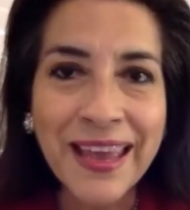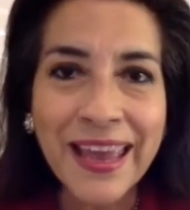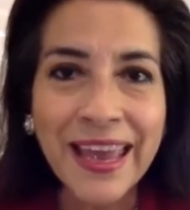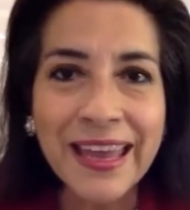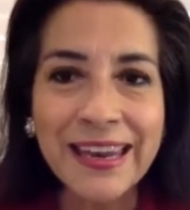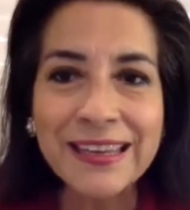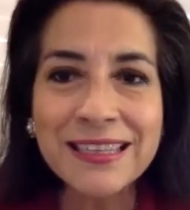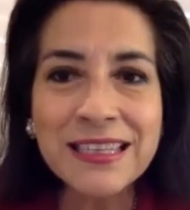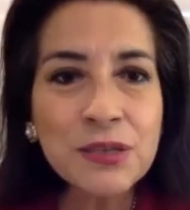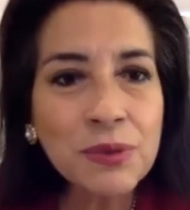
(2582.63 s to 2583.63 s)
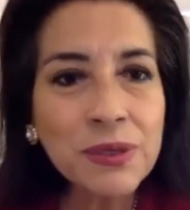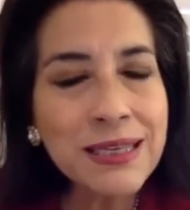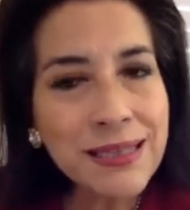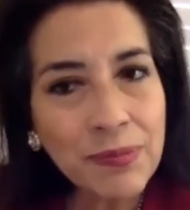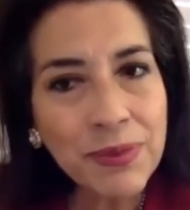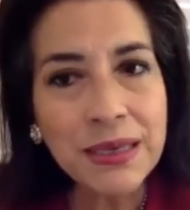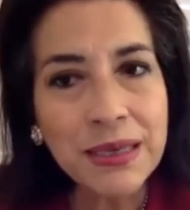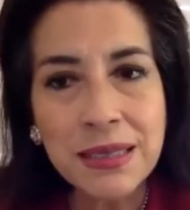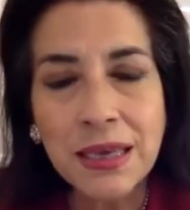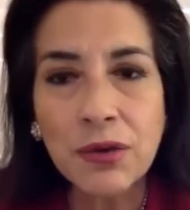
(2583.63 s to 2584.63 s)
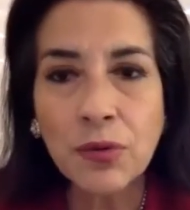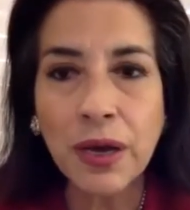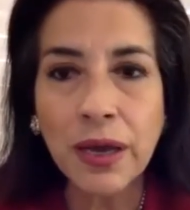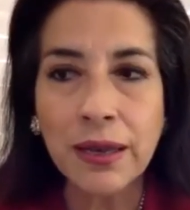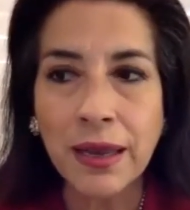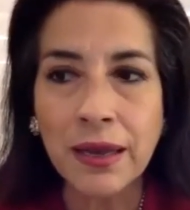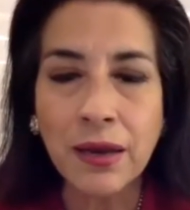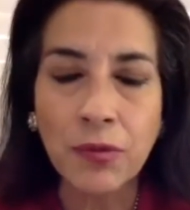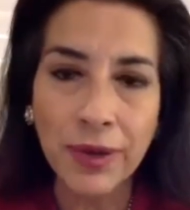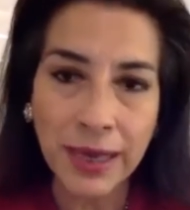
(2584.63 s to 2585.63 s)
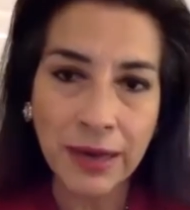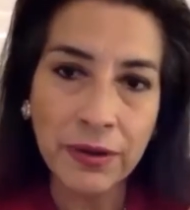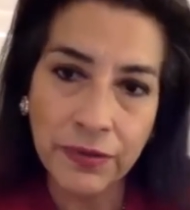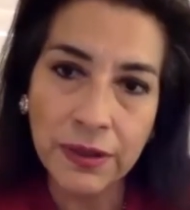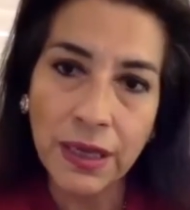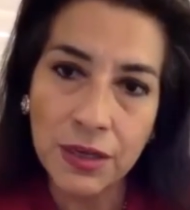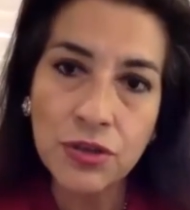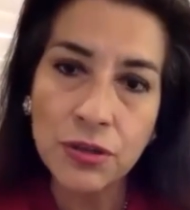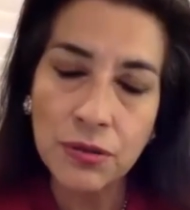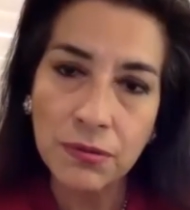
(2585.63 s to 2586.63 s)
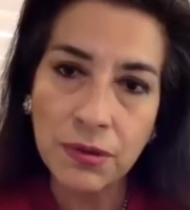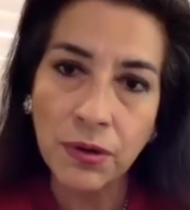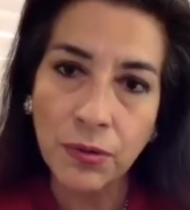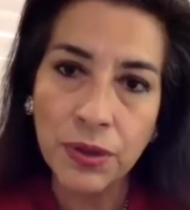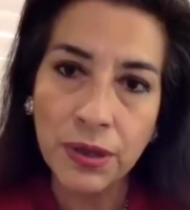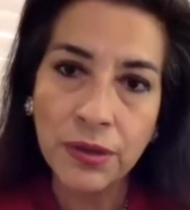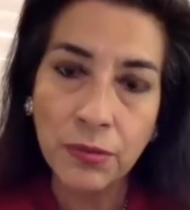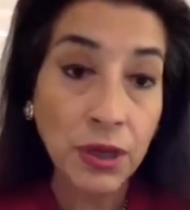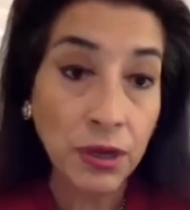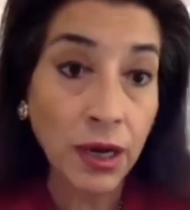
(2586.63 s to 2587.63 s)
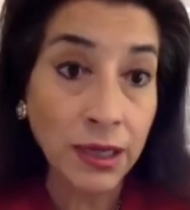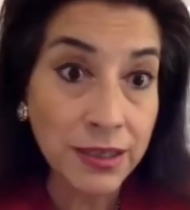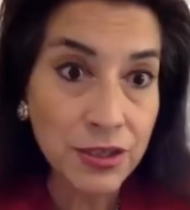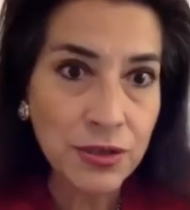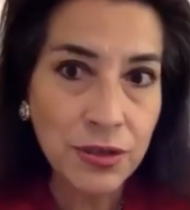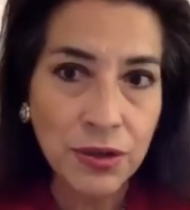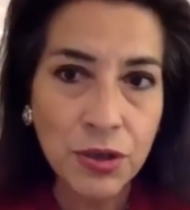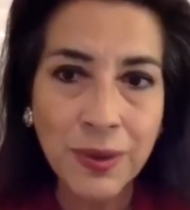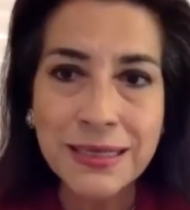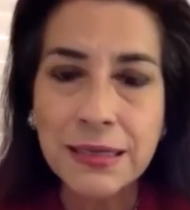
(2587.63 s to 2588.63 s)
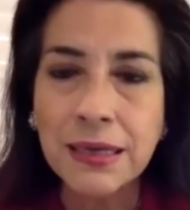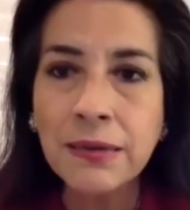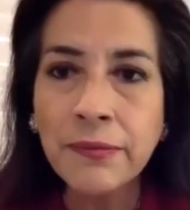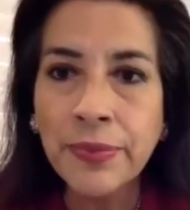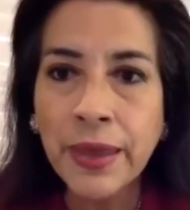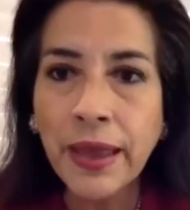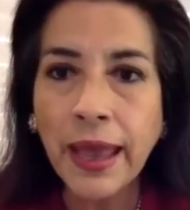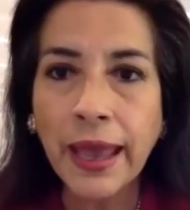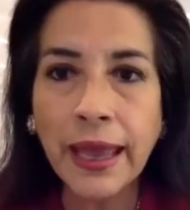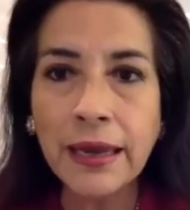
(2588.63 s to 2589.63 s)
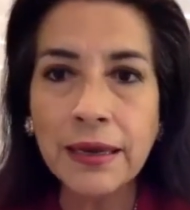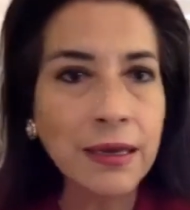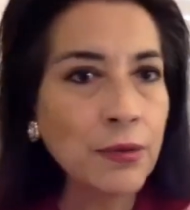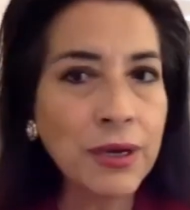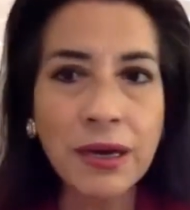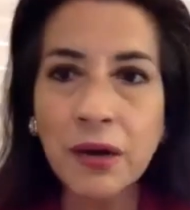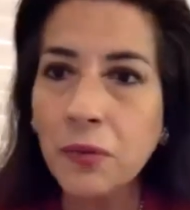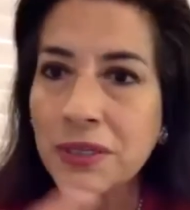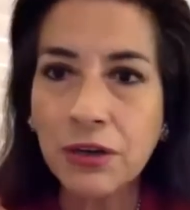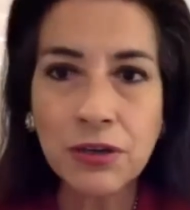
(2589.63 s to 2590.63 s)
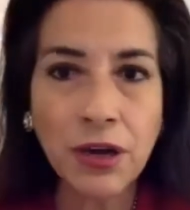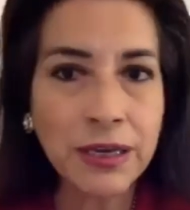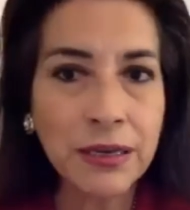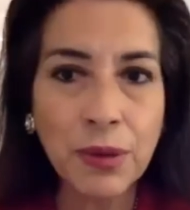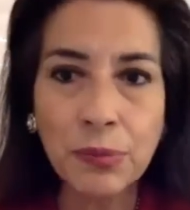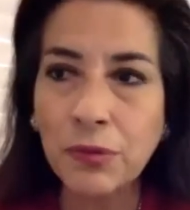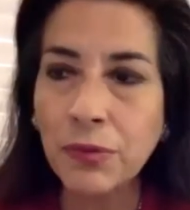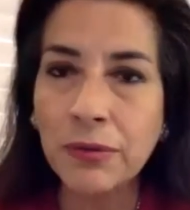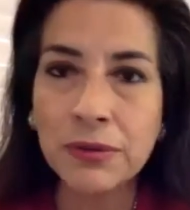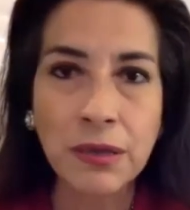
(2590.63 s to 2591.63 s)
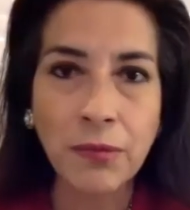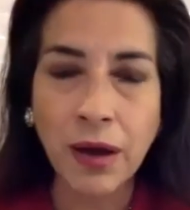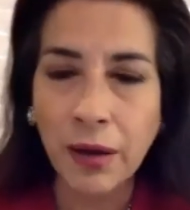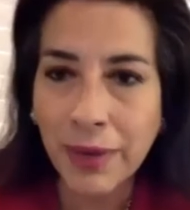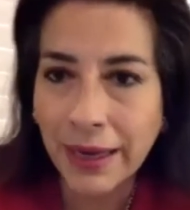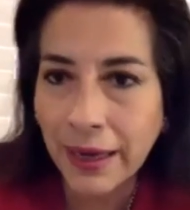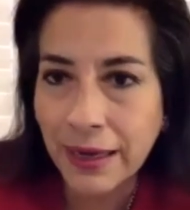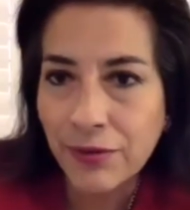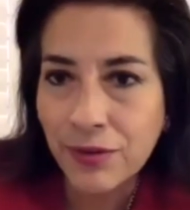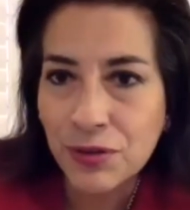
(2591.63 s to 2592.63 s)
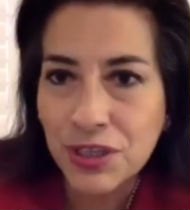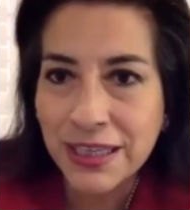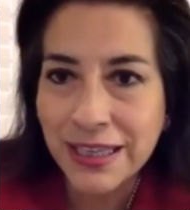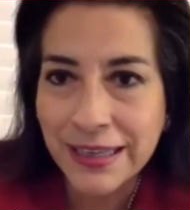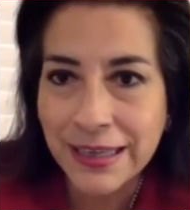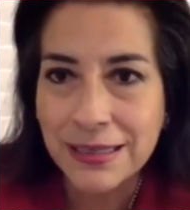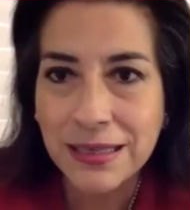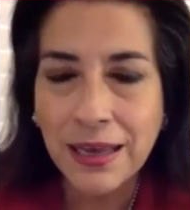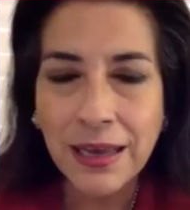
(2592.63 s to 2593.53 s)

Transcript: And this is really something. See, and we have an affiliation, with a college, USC. And here we go. We start talking to people, and people say, "Oh my God, I never knew she did this."